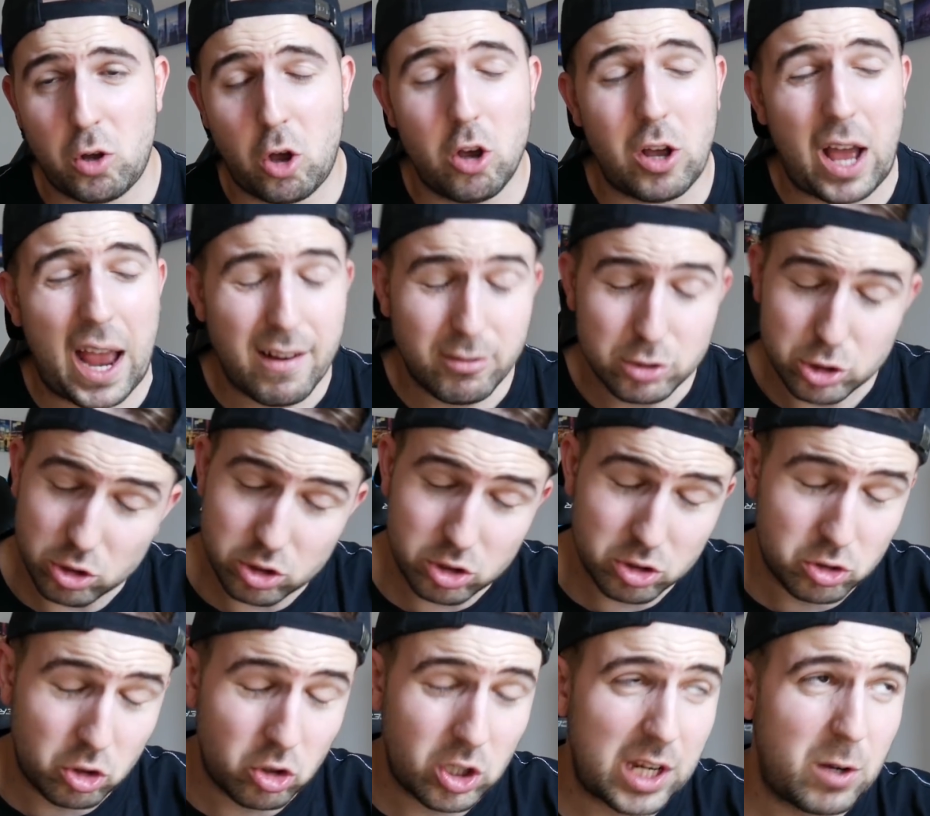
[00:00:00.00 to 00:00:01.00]
oh, I was
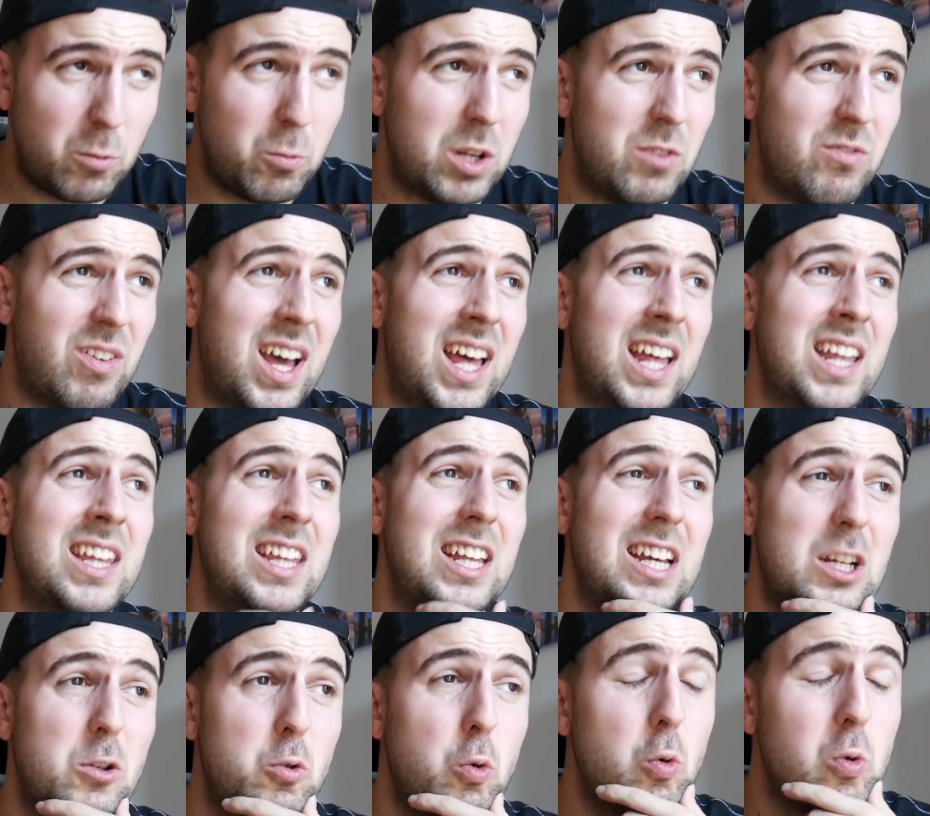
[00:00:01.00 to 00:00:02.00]
also talking with one
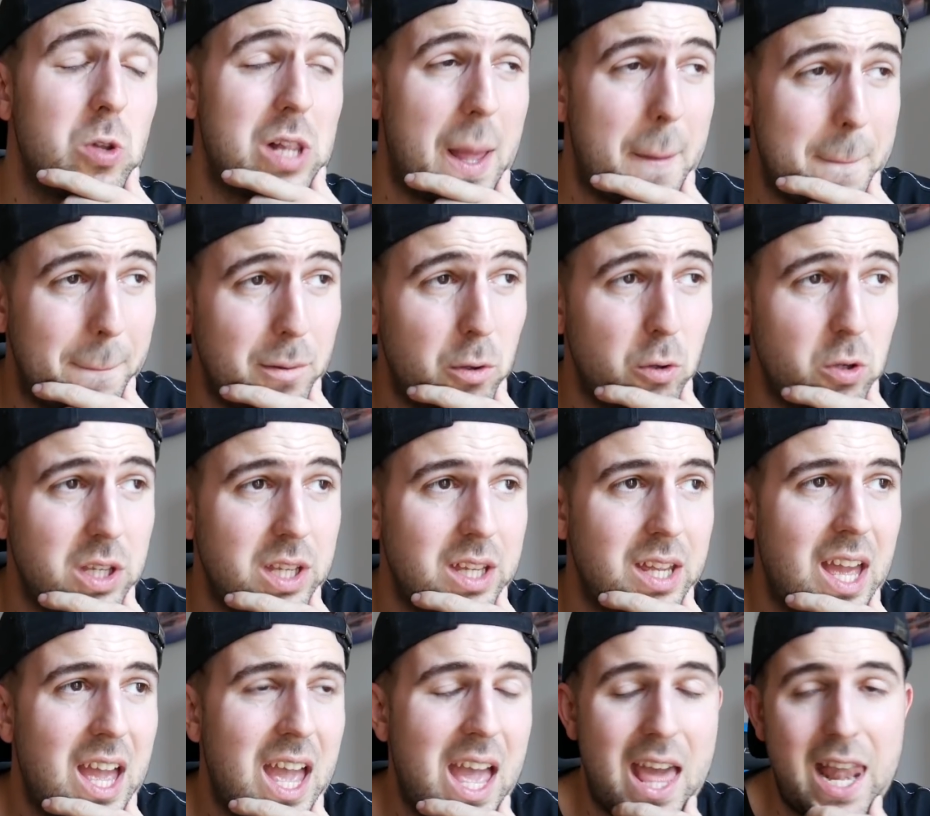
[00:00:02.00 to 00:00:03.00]
Google
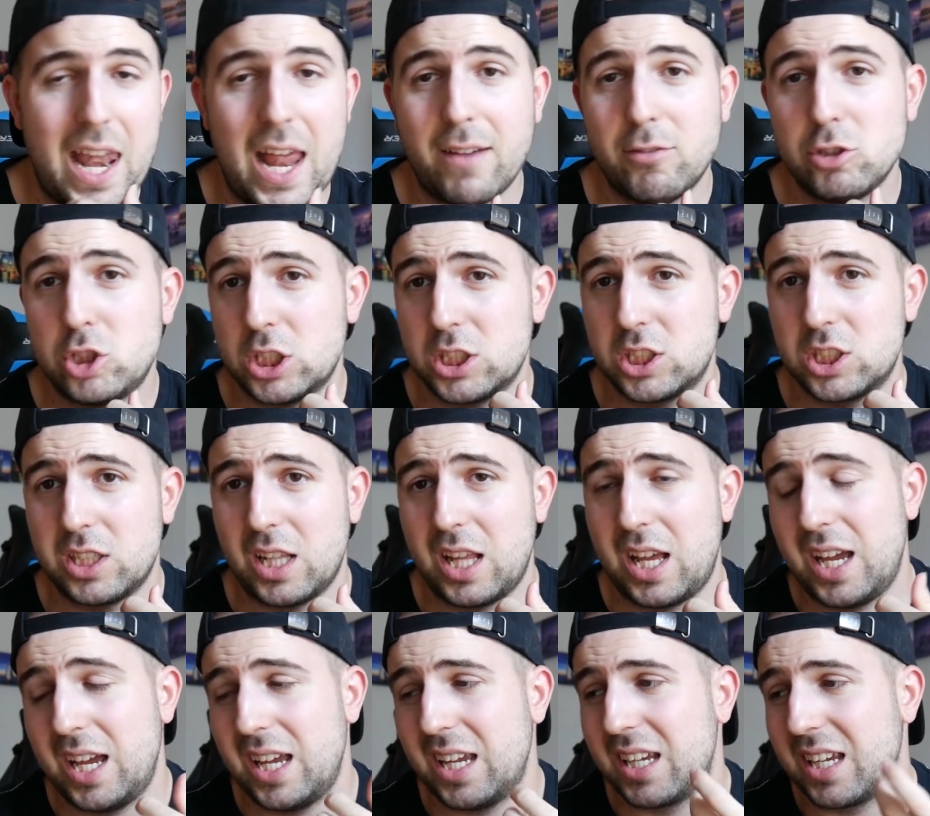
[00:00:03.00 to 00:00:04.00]
employee and I was just
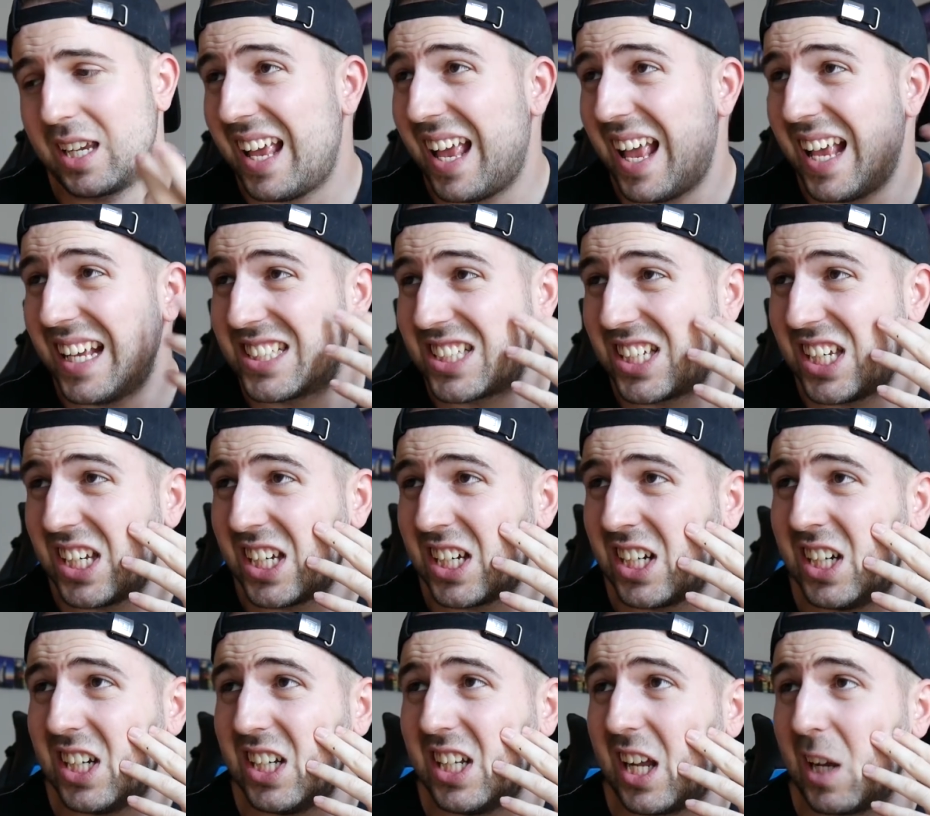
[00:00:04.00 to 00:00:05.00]
like asking
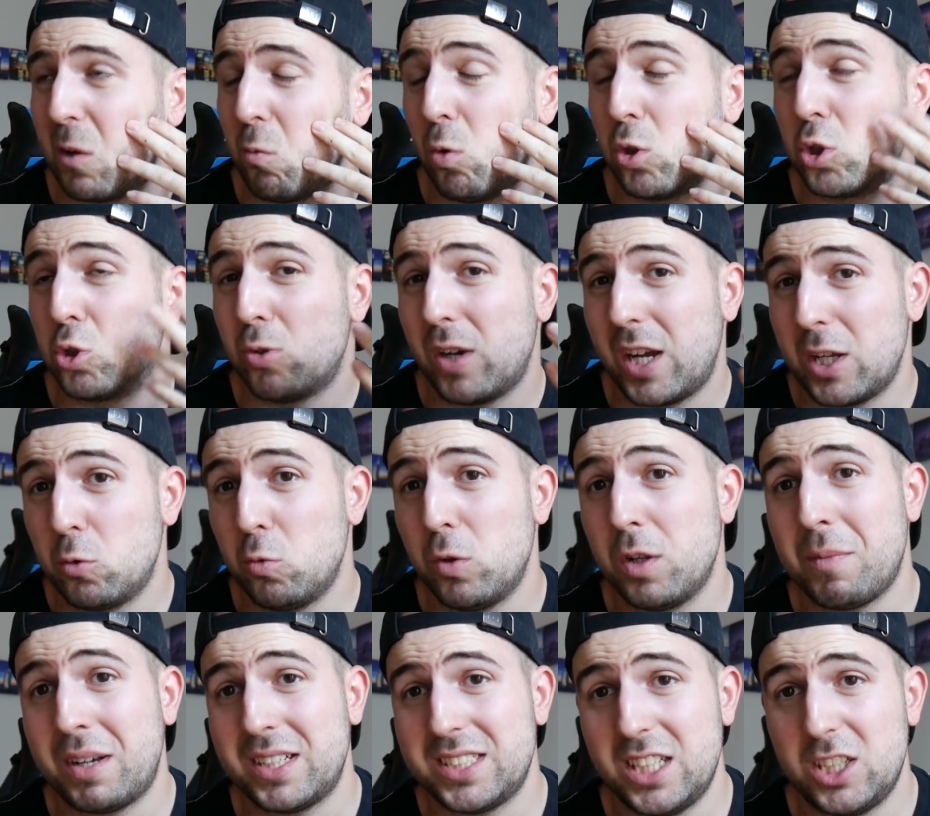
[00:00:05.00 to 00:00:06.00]
her like what should I do
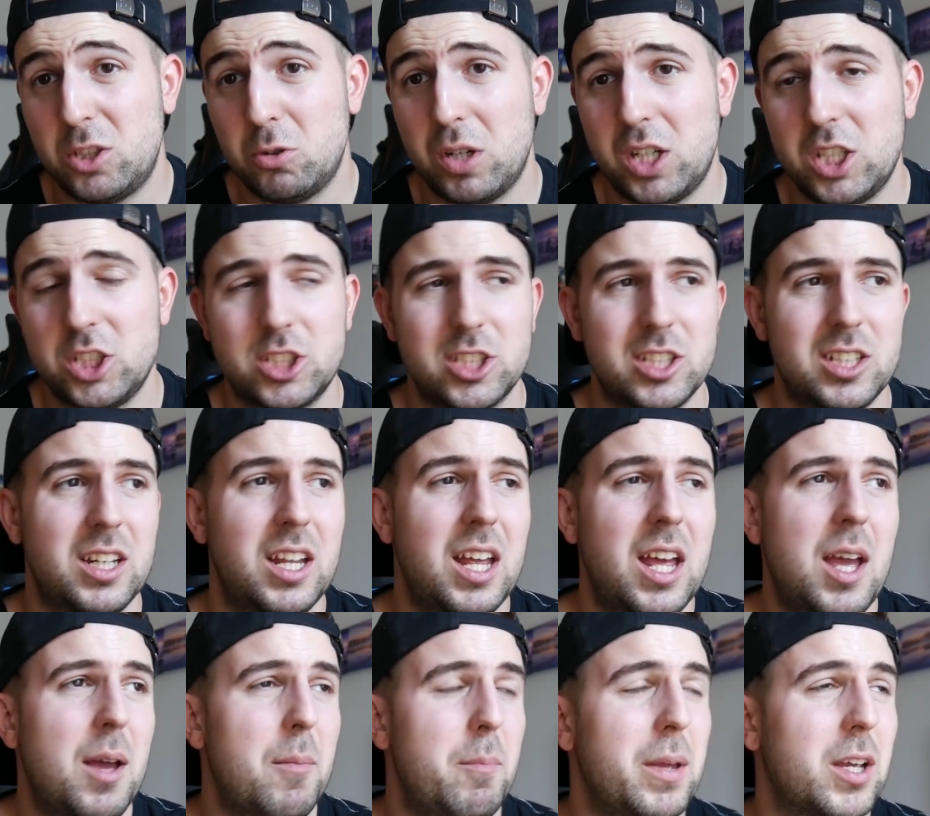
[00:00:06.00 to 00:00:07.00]
in my situation
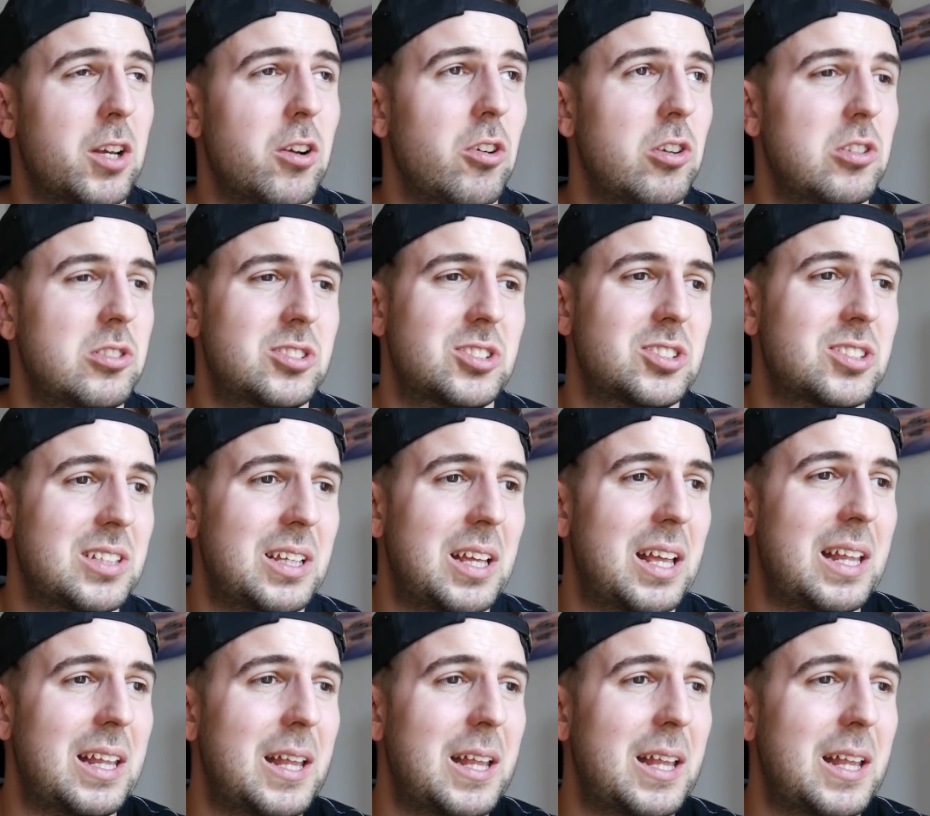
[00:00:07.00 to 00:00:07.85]
because